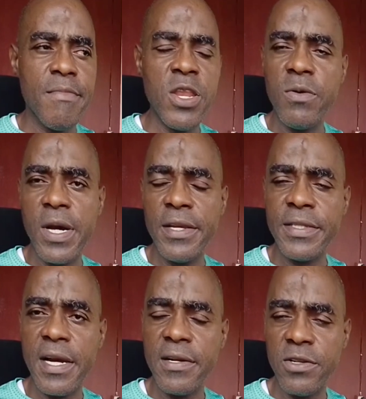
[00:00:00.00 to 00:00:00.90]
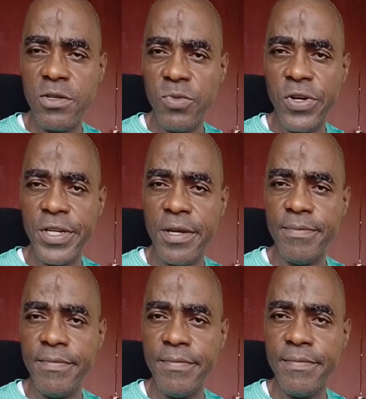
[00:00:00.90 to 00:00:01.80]
Me no want to entangle no more then.
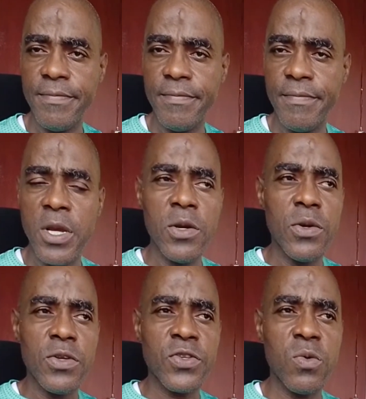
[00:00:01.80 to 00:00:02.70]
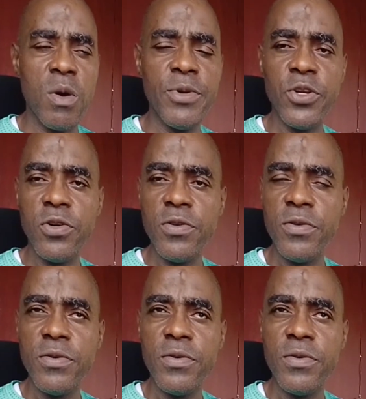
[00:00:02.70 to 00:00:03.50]
So what me do,